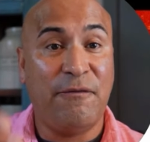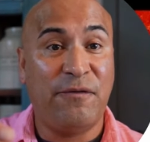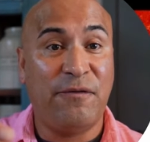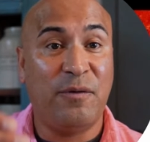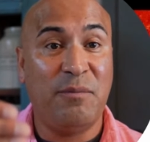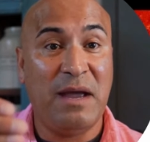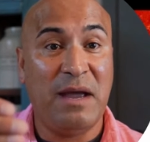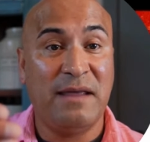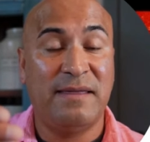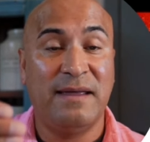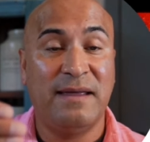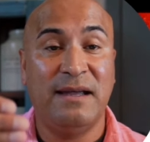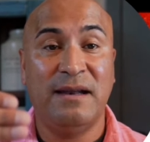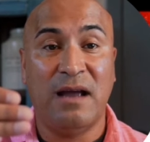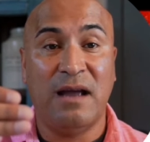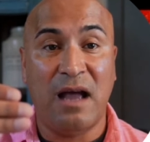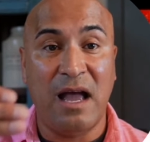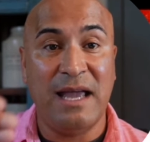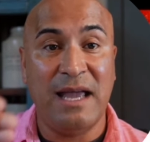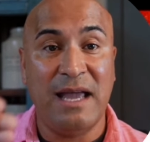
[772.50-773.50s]
effort
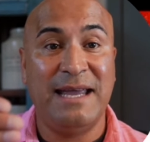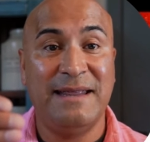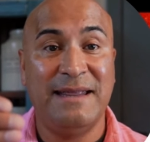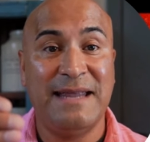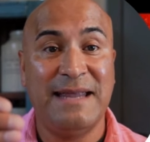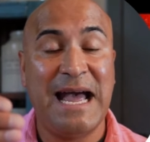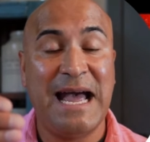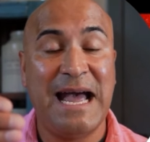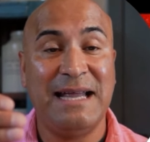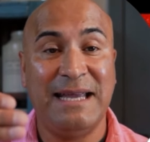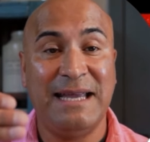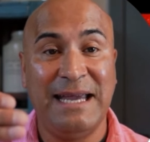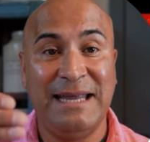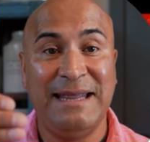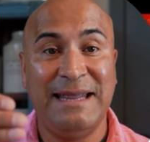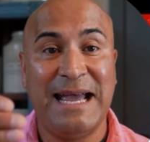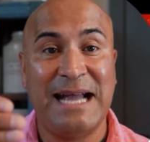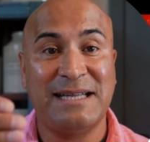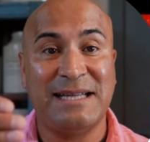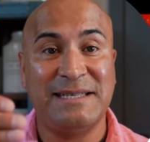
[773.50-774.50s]
method in
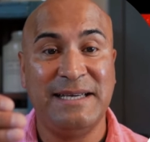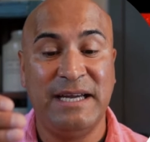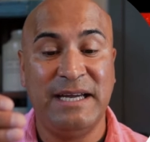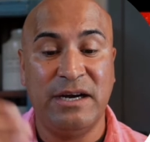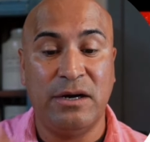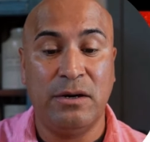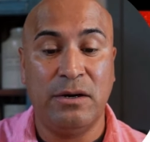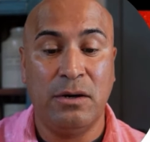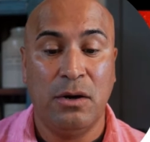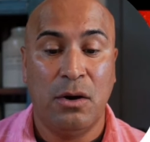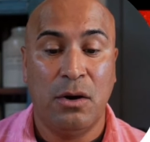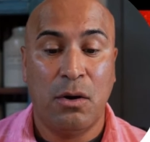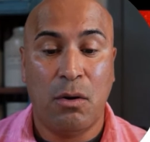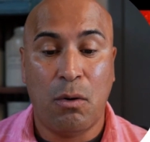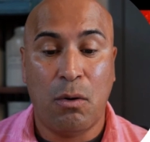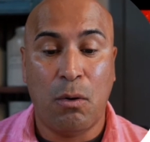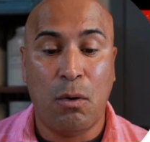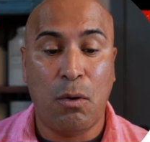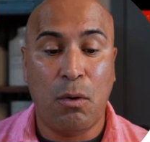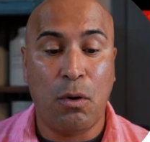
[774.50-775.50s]
that tier.
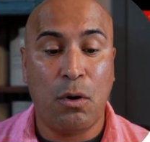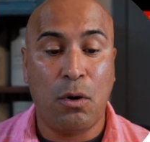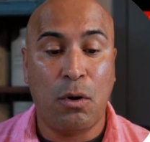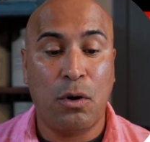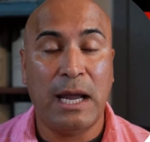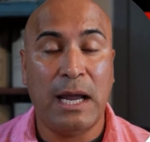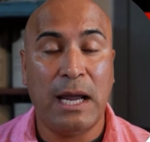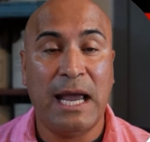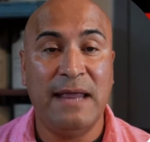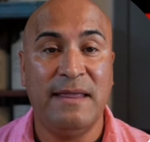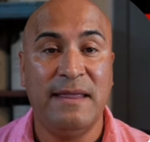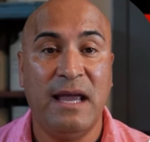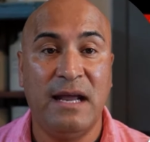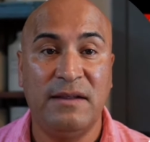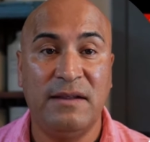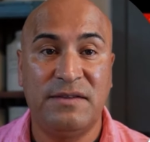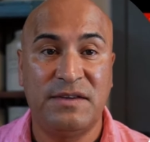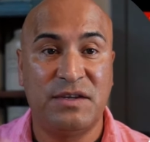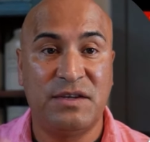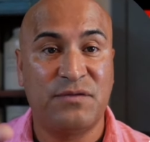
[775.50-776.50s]
And
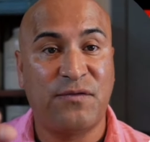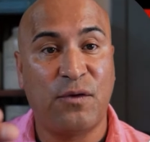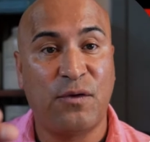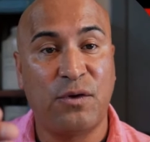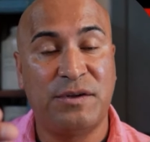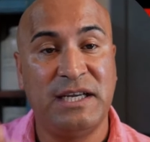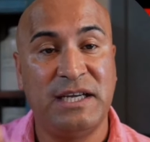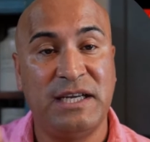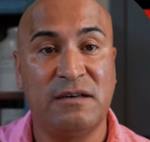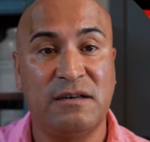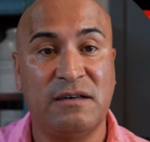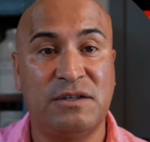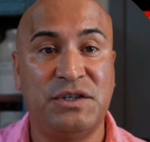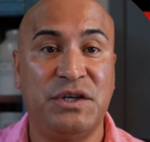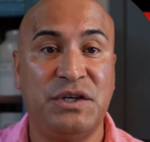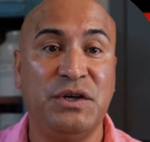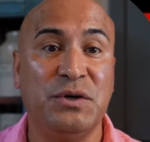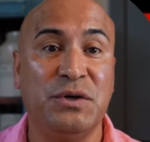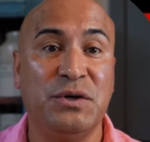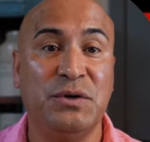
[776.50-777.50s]
then for tier
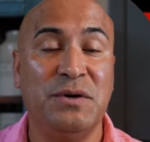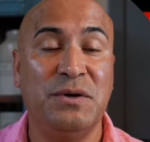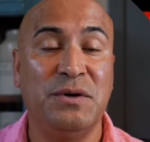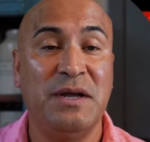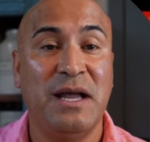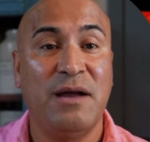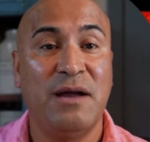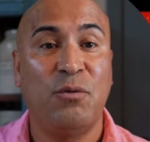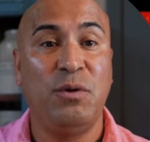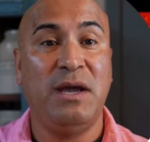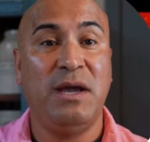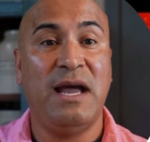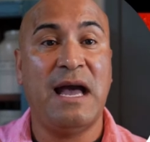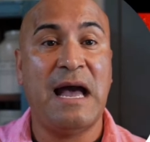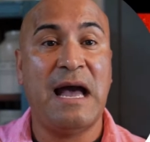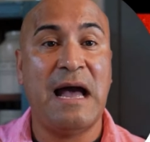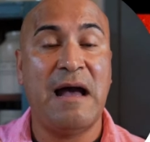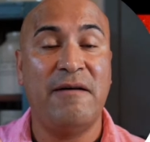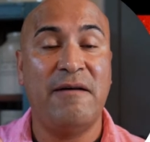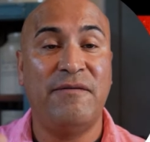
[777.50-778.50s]
2, we
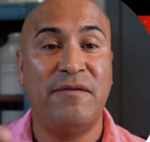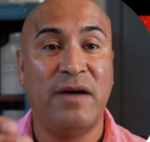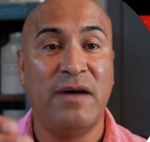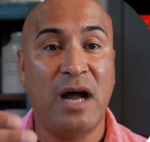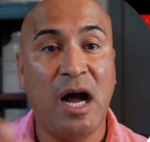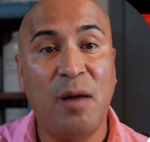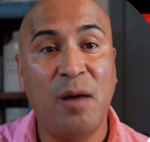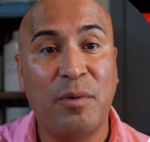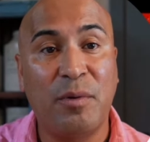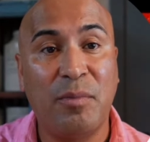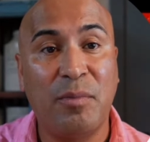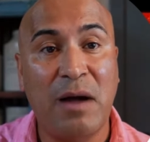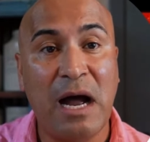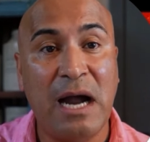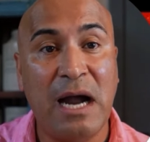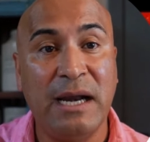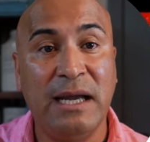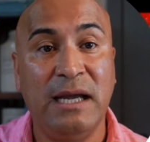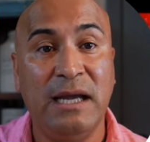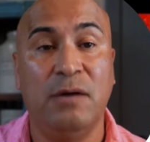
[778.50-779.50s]
have upper
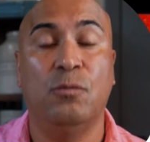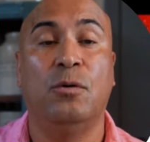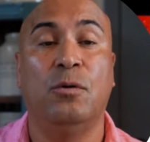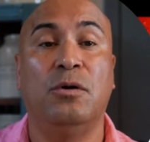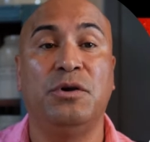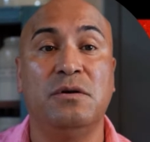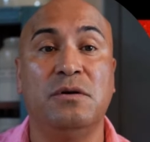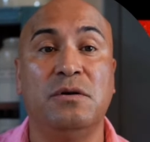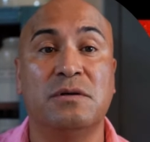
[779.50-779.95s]
body. We'll